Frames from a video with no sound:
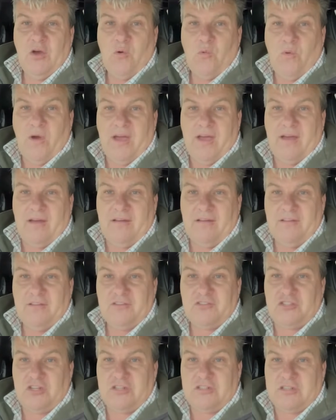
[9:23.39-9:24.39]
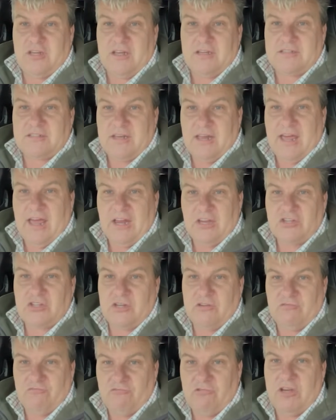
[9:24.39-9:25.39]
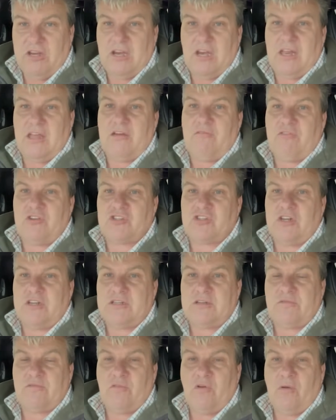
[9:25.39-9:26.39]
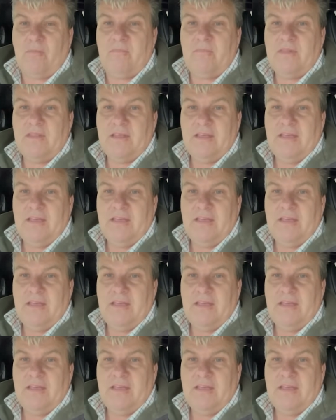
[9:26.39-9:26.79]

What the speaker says: where GCS actually really originated from